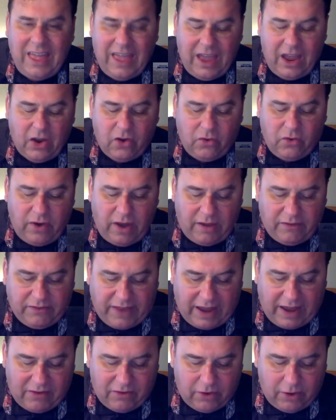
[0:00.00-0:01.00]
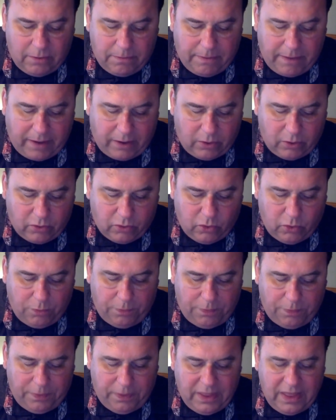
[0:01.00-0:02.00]
aircraft carrier battle group
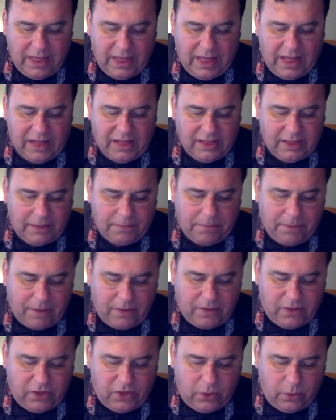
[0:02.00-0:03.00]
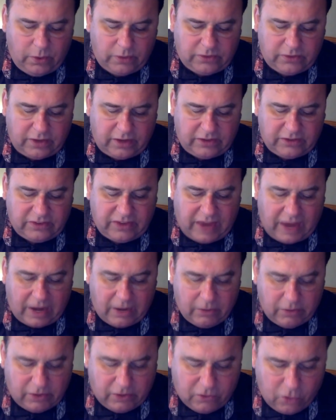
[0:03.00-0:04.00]
led by the USS
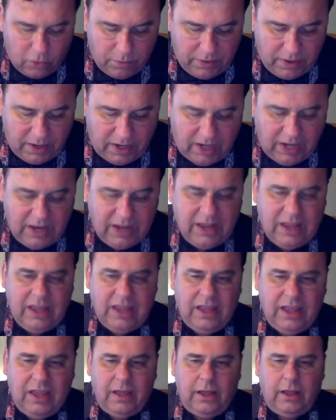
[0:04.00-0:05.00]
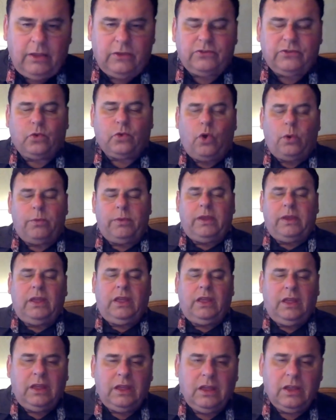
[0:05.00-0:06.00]
Harry Truman is
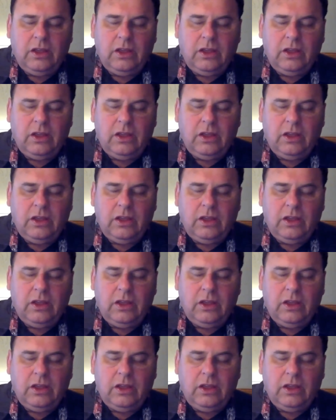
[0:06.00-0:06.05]
storming